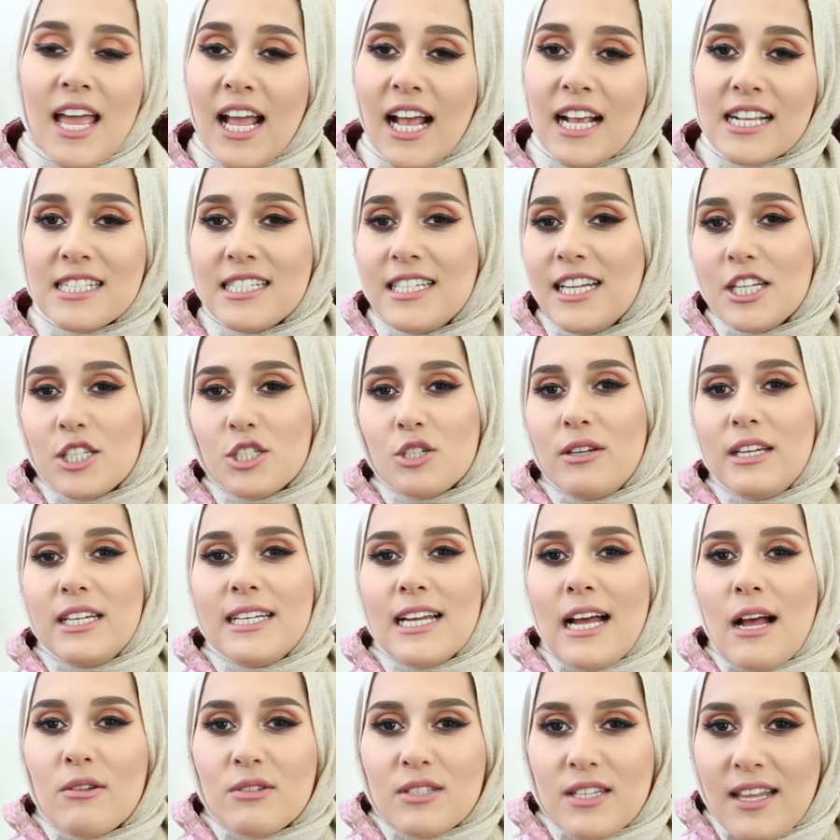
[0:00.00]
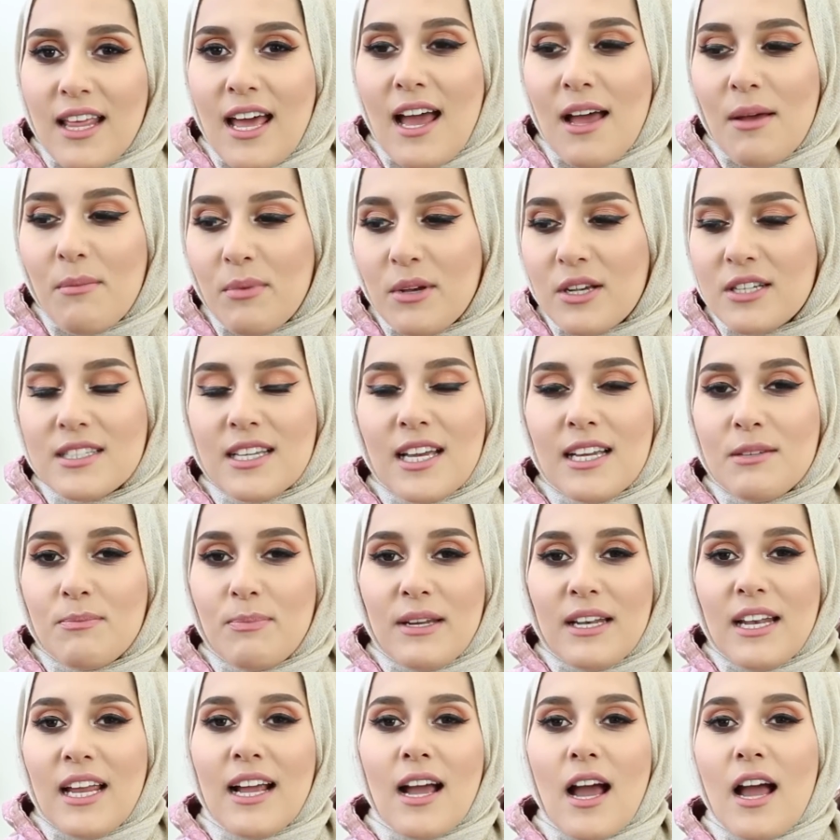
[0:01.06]
It's literally down to that, because I'd
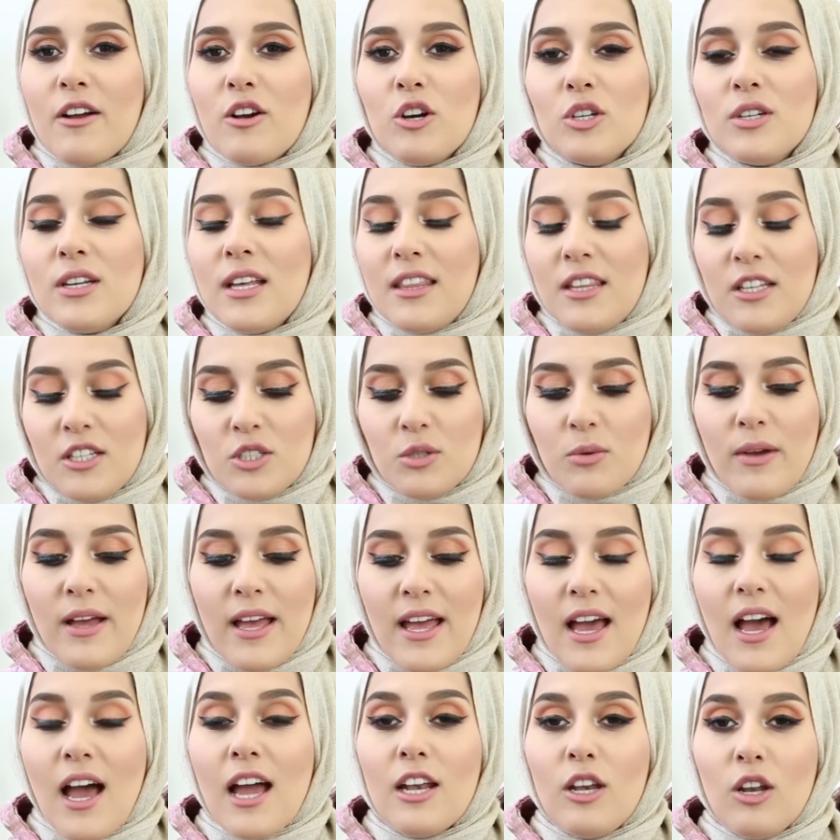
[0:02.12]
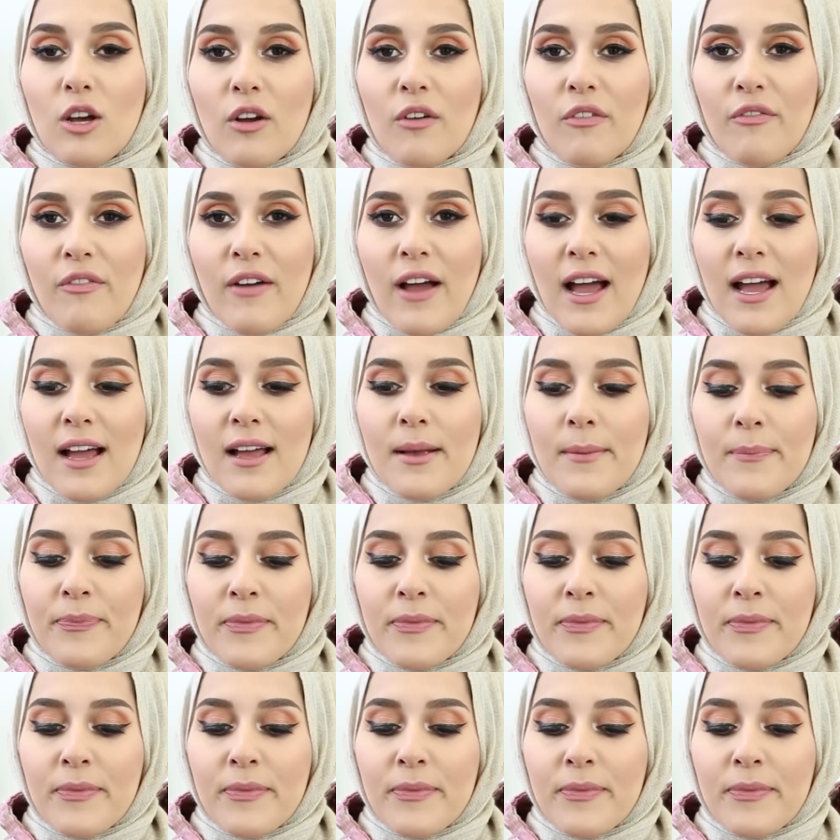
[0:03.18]
be like, I got nothing to wear, I look fat.